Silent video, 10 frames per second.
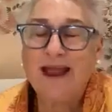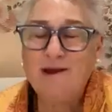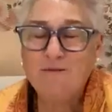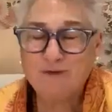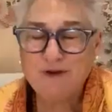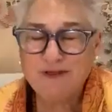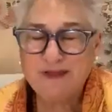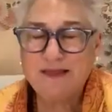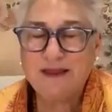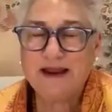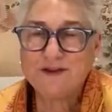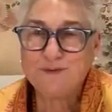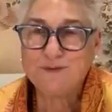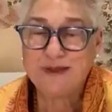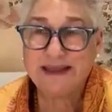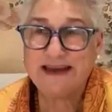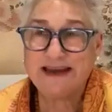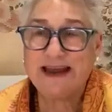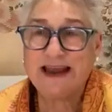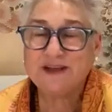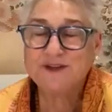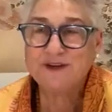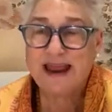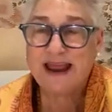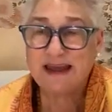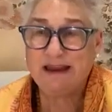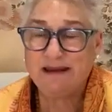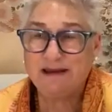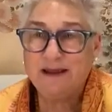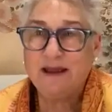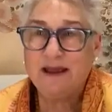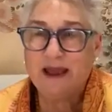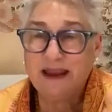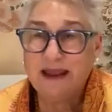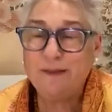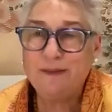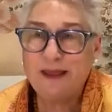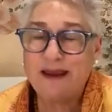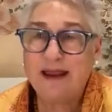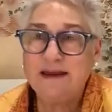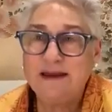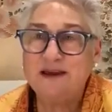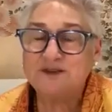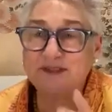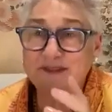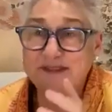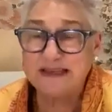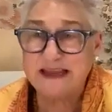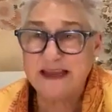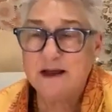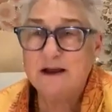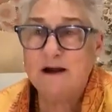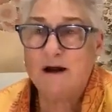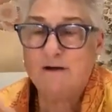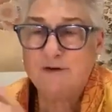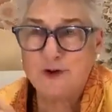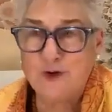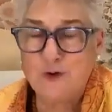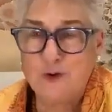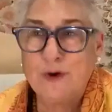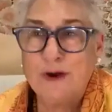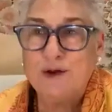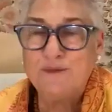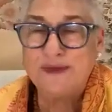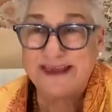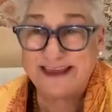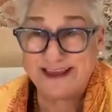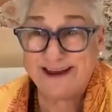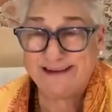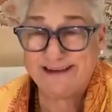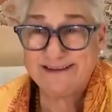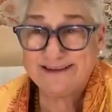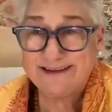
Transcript: Everything that has a beginning has an ending, and in that ending is the seed of a new beginning.